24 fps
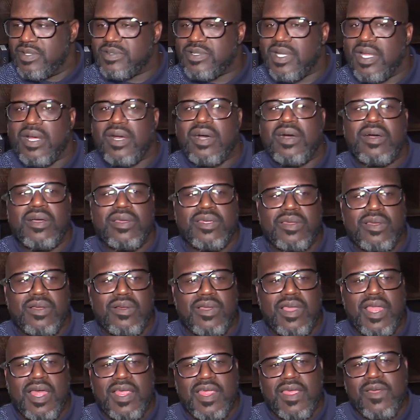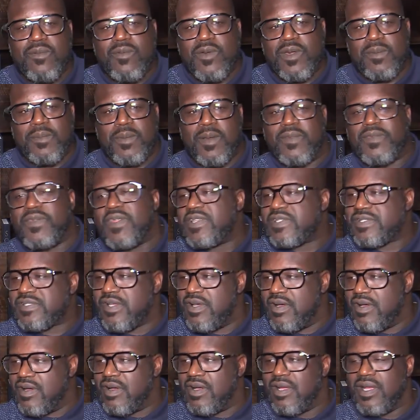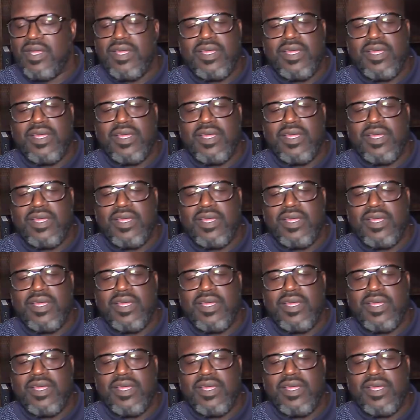It's like, oh, you don't like it? What about this song?